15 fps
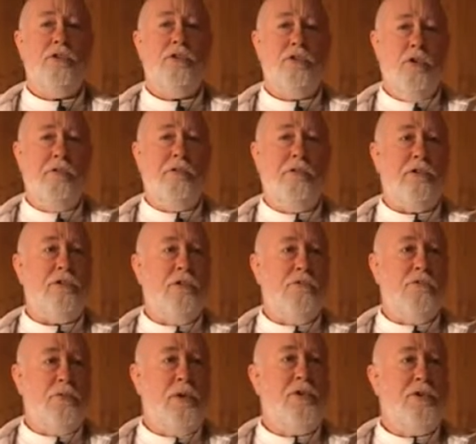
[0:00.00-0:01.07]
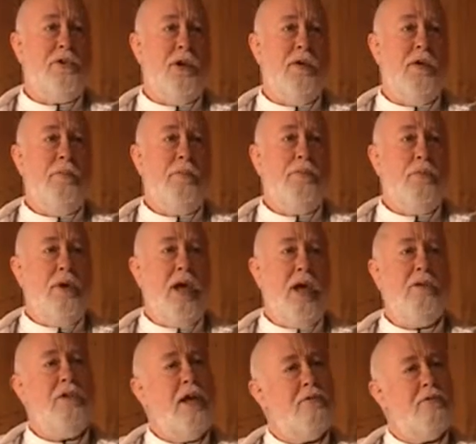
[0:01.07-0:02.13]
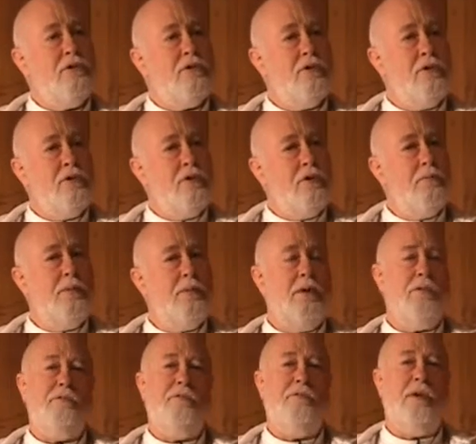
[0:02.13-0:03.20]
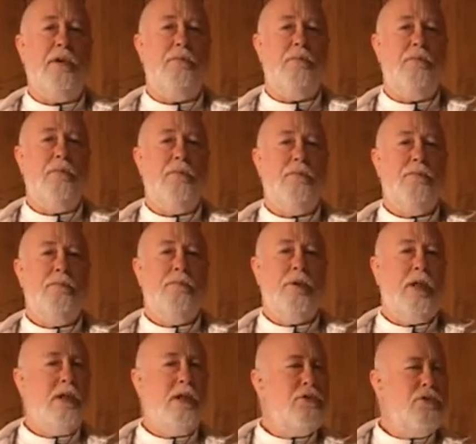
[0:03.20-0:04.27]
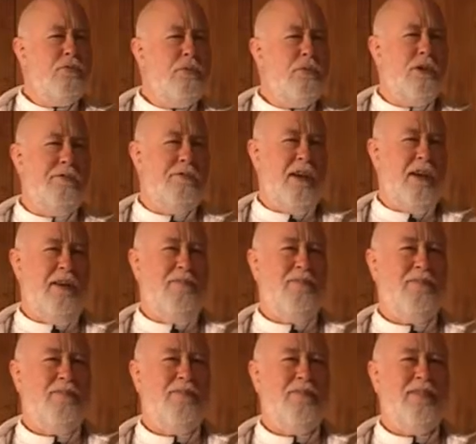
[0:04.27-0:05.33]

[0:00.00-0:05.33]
service of preaching, we have to have a certain amount of fame, but not too much fame.